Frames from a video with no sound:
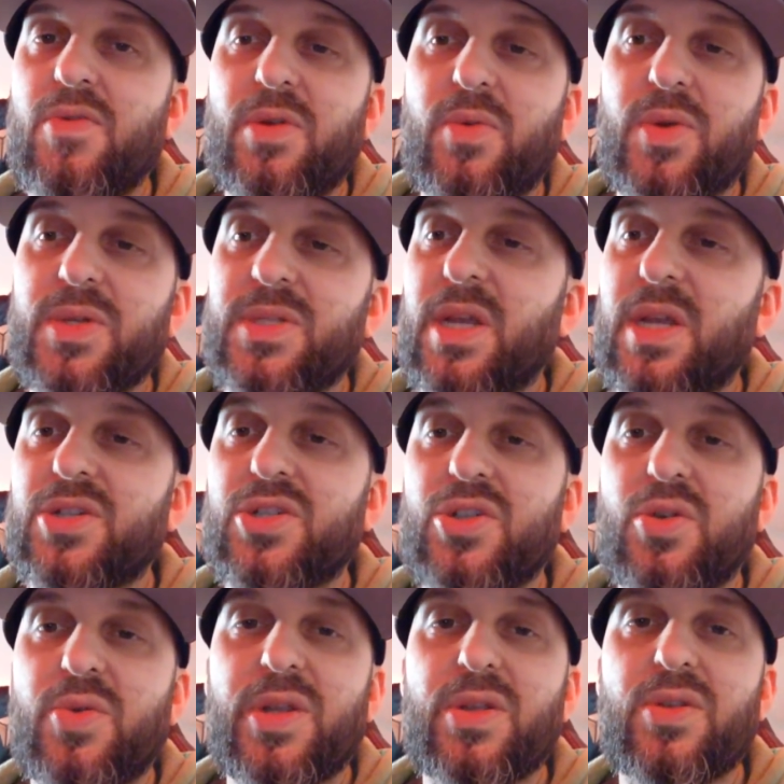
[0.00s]
It was not
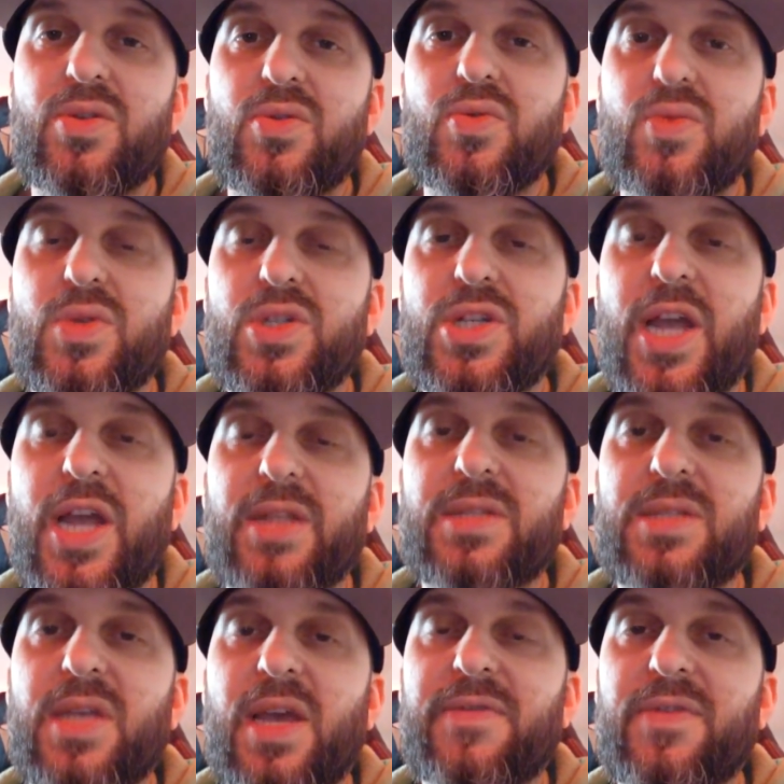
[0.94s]
showing new
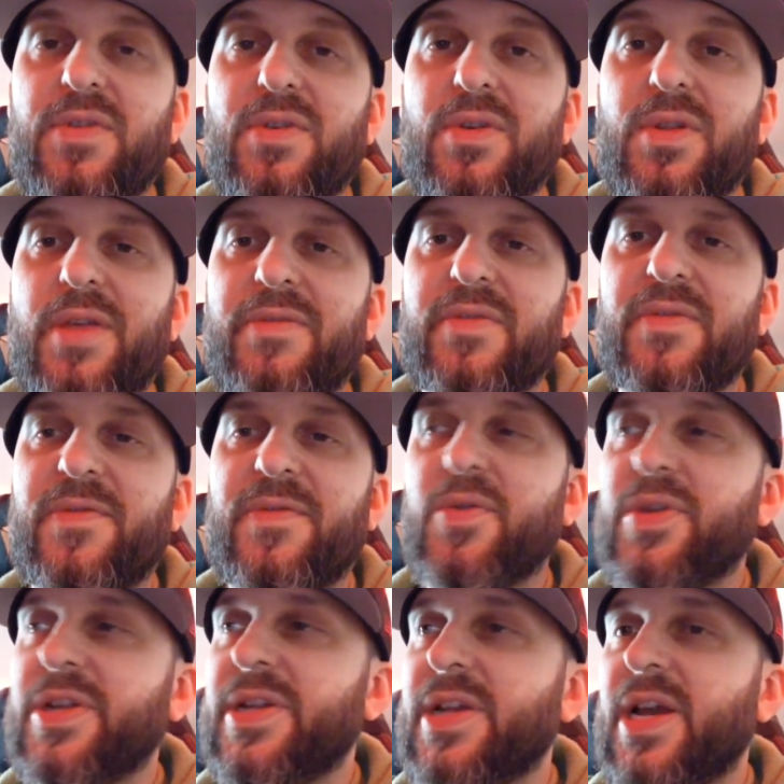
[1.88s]
chats after
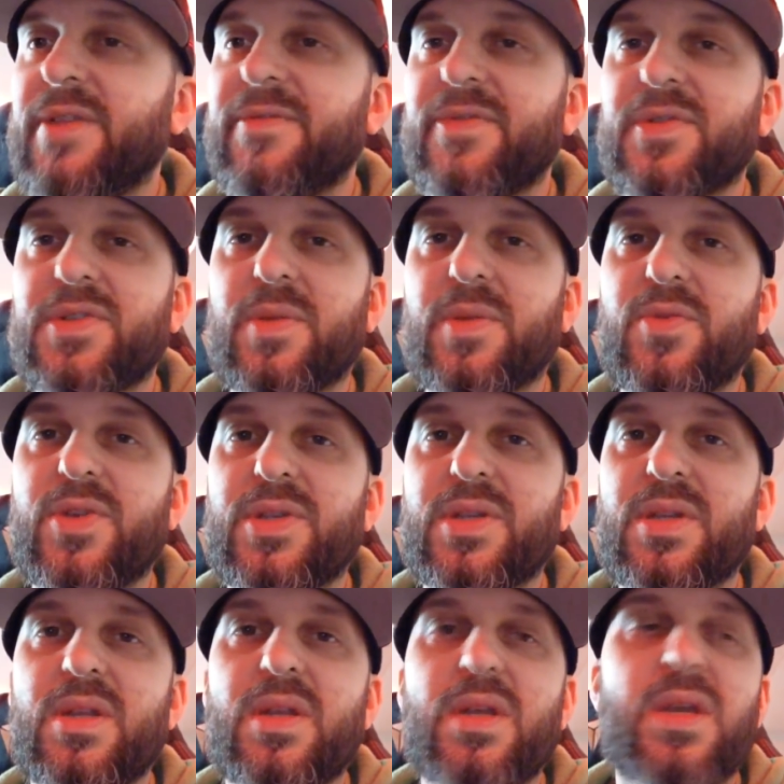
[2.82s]
11:49 for some reason.